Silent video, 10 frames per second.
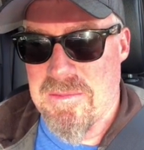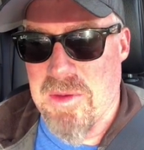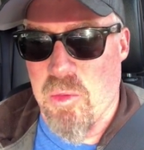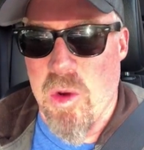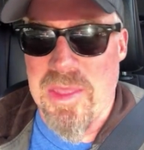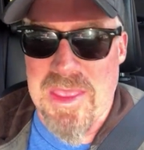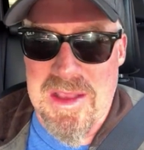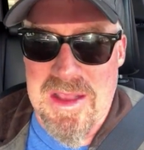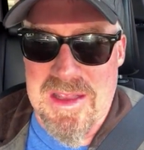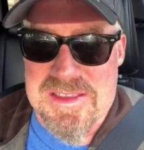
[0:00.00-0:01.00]
But what the,
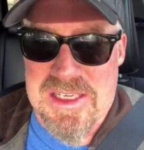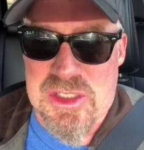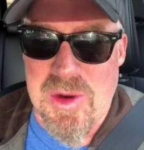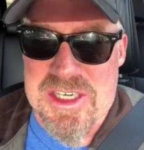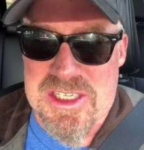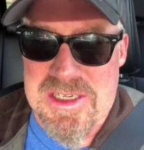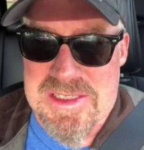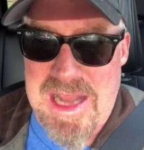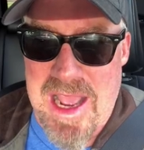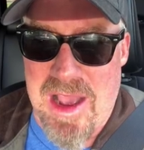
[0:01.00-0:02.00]
the situation is
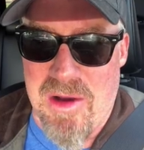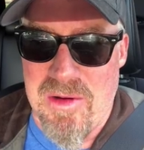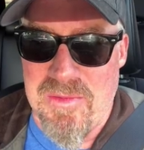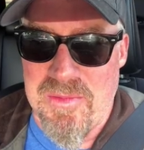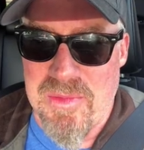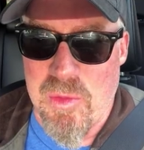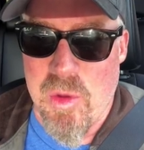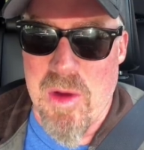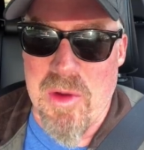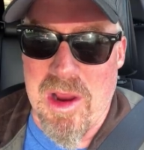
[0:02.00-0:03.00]
now,
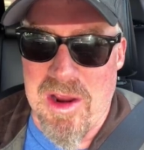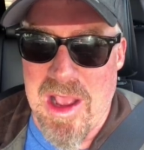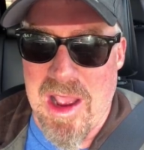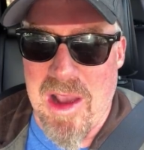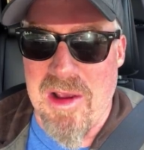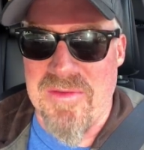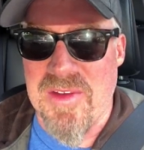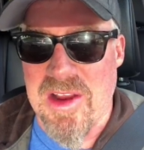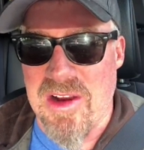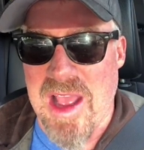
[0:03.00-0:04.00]
where we are now, how I
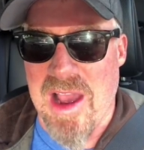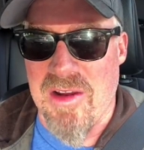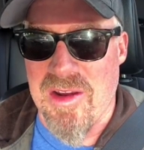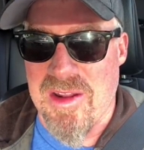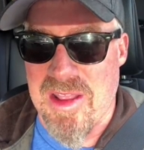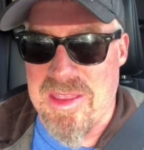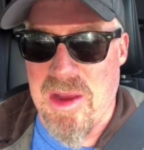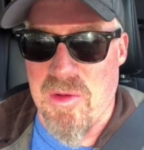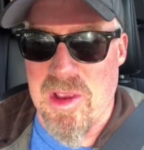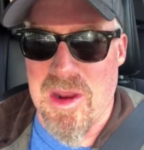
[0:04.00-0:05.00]
figured out that they
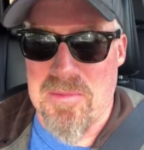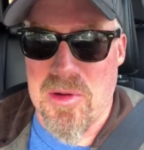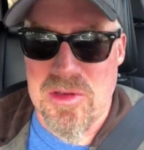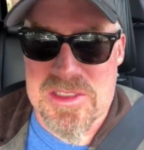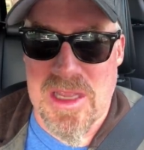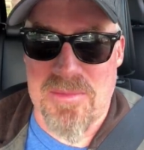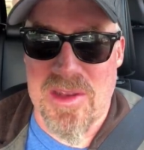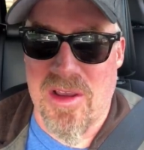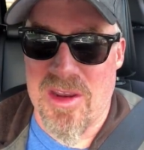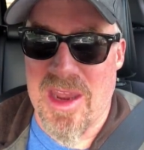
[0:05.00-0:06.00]
were going to pull
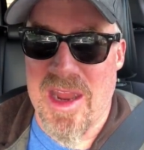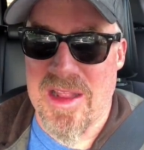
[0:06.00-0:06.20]
something on 9